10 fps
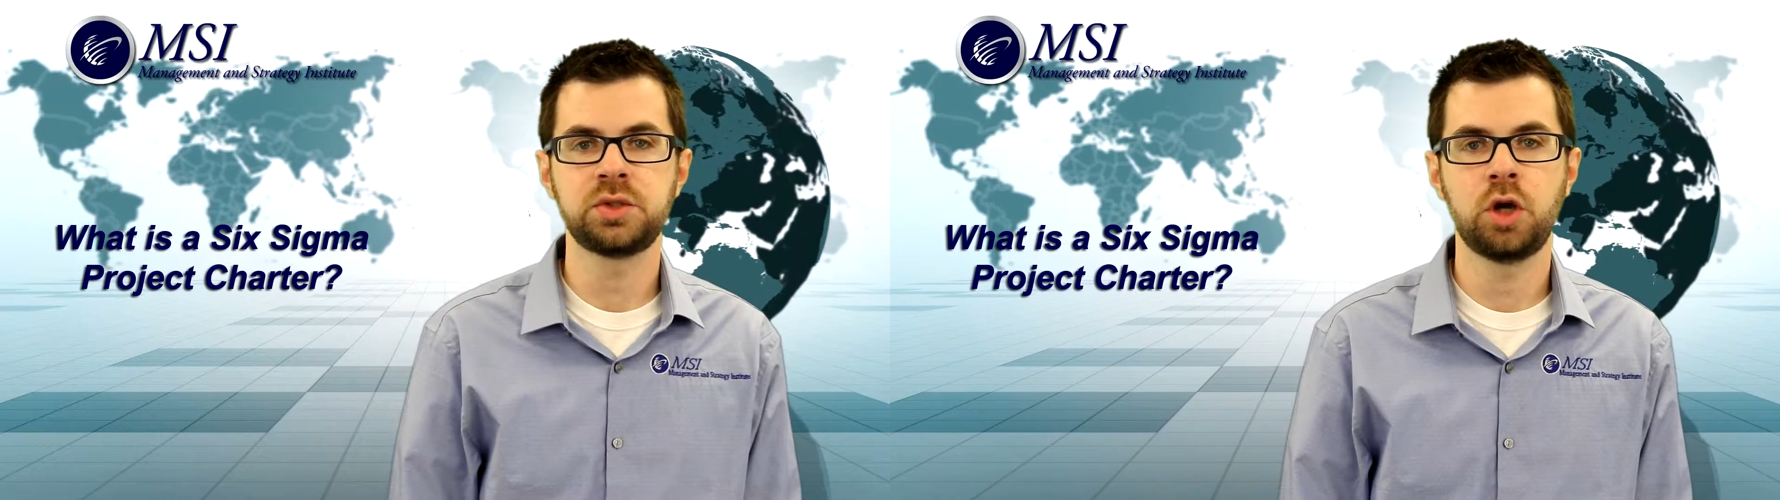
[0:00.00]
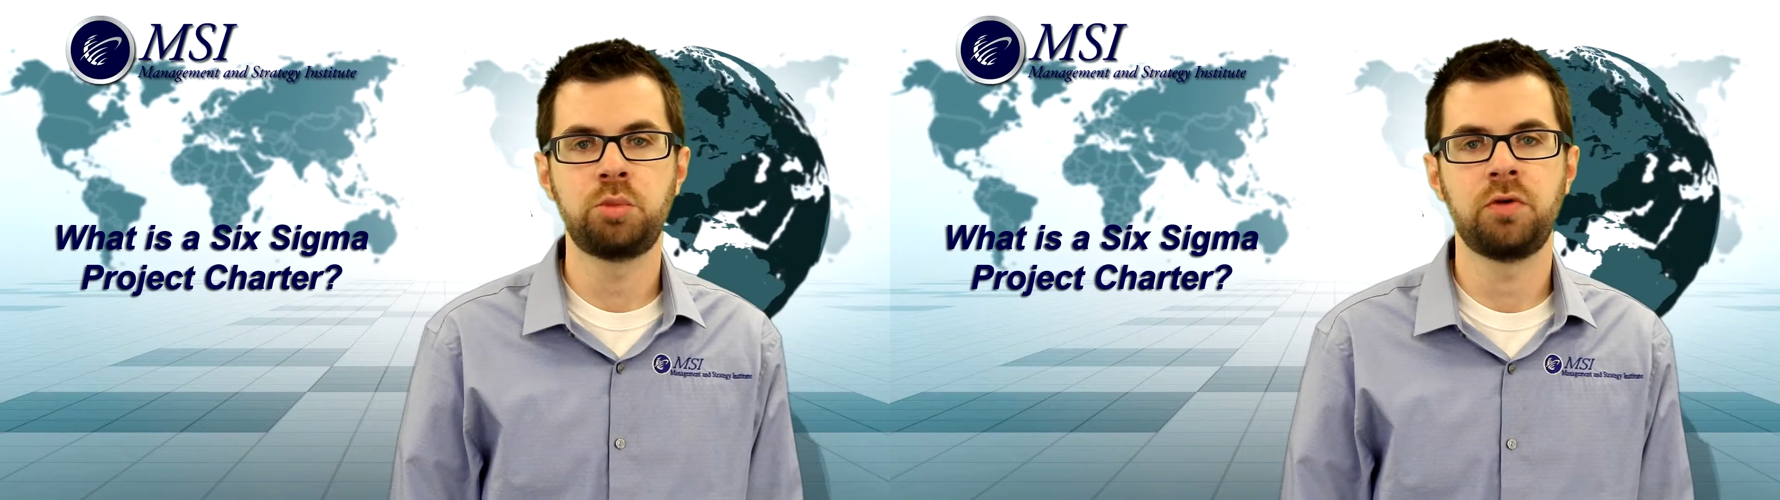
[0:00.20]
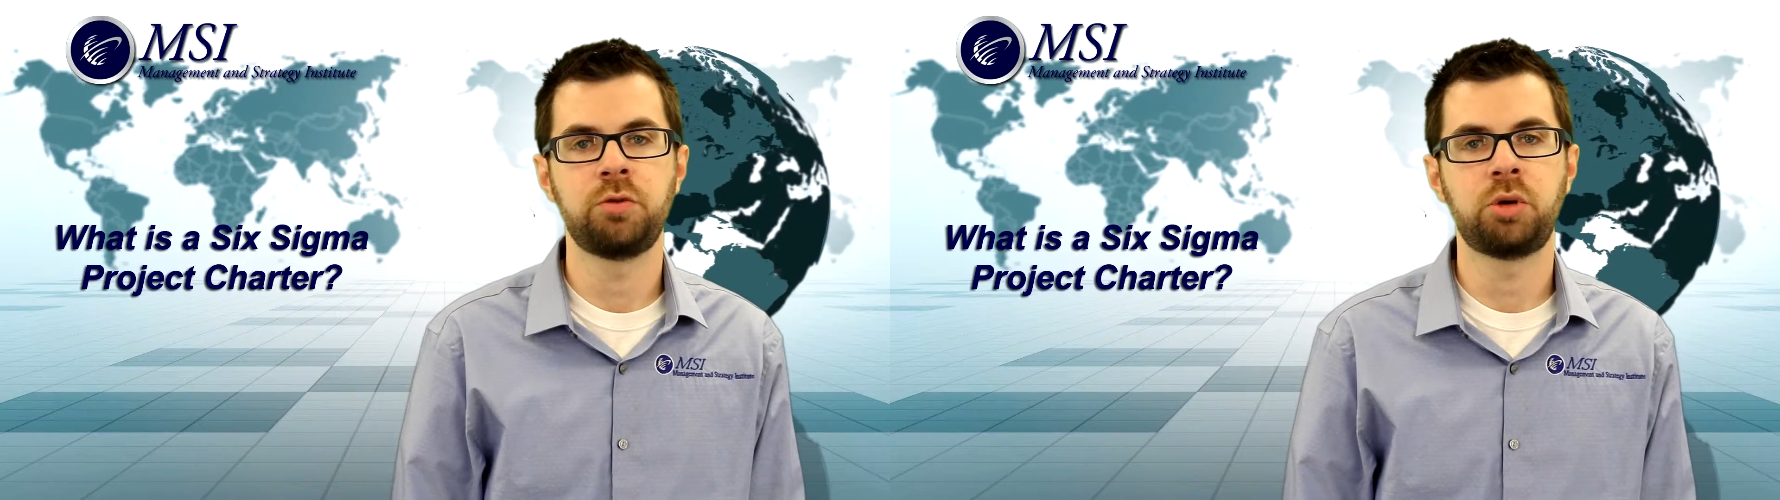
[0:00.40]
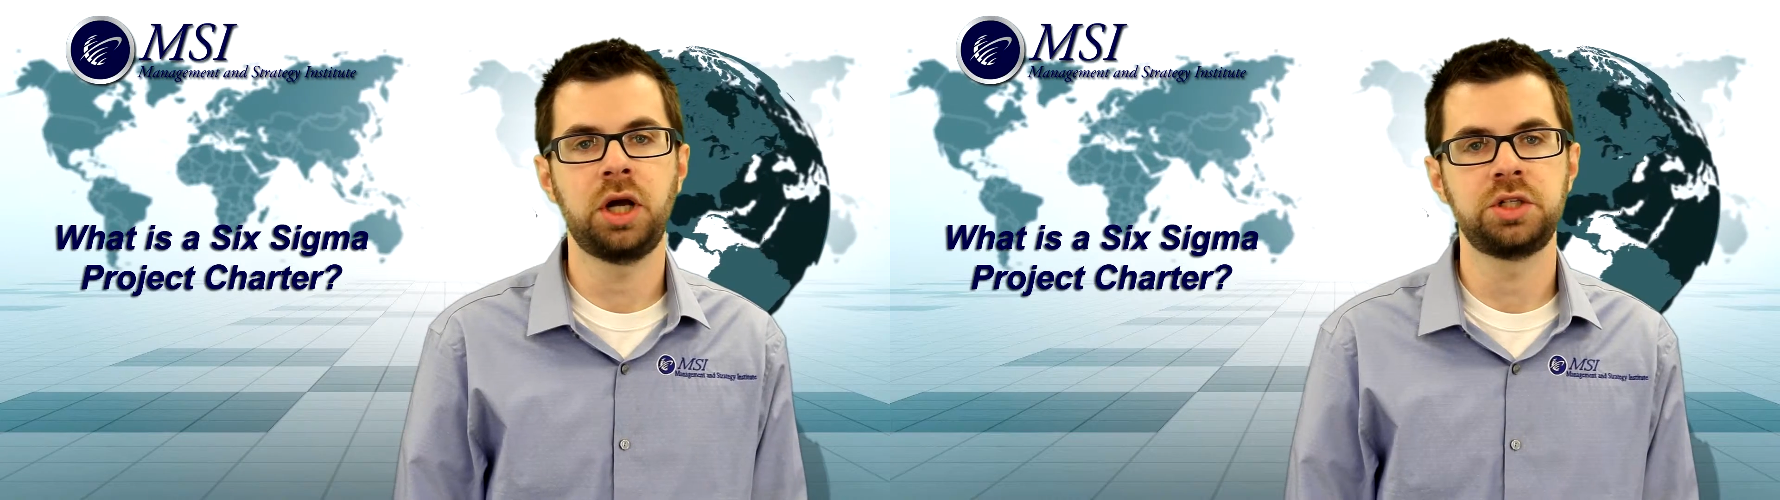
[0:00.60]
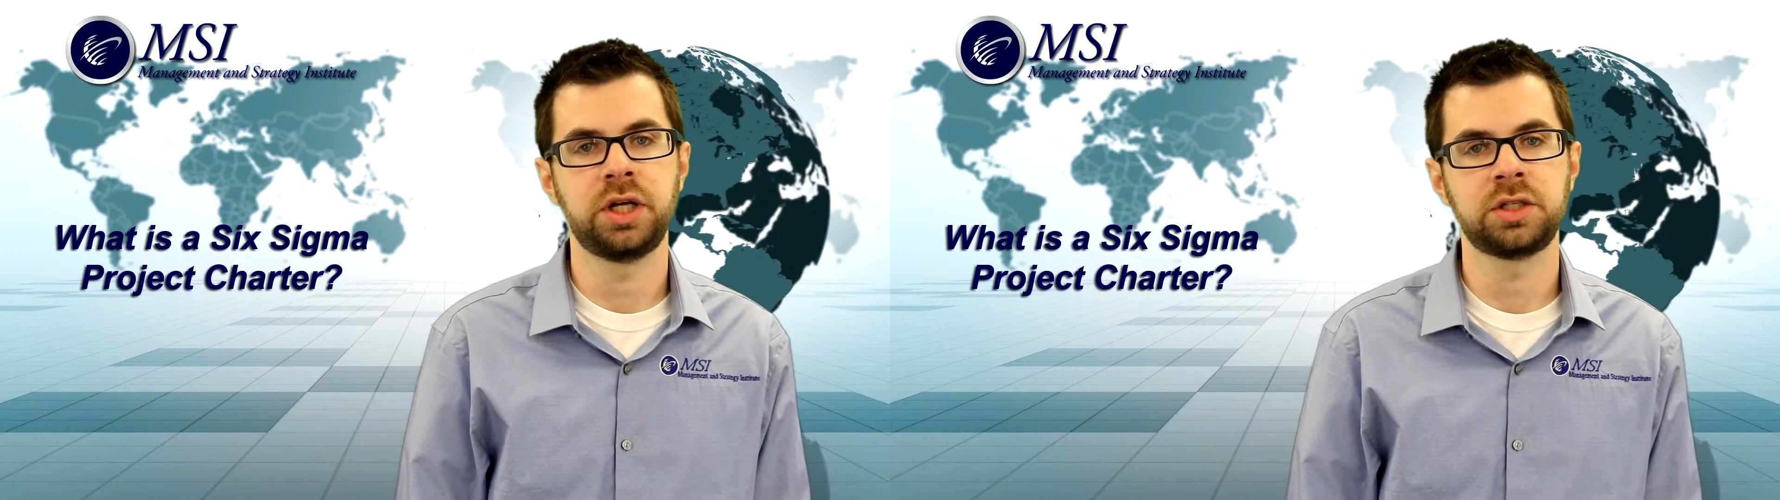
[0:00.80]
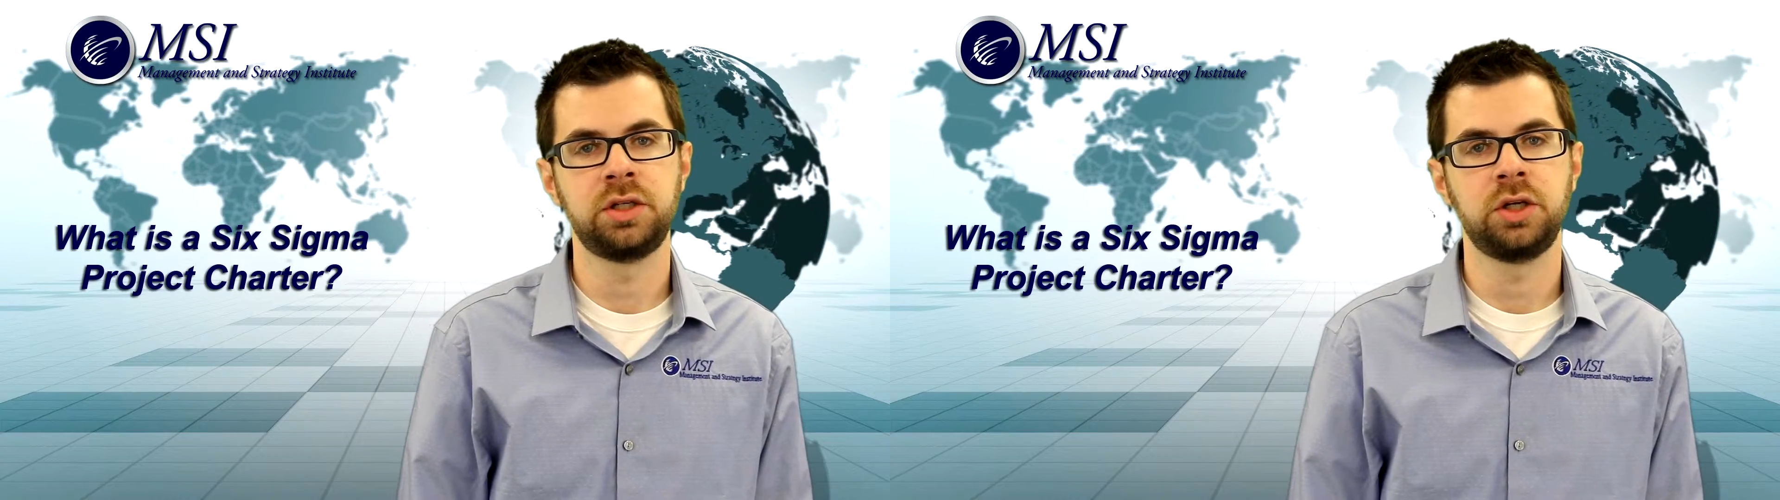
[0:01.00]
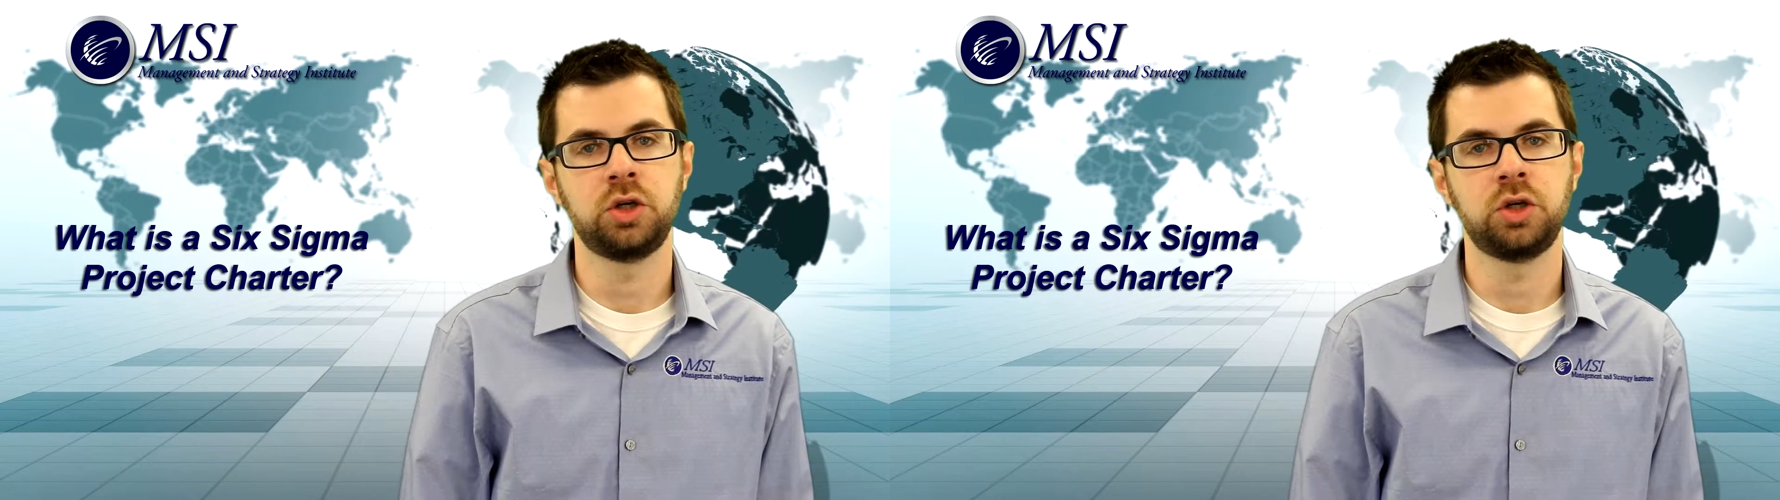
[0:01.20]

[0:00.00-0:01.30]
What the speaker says: scope of a project,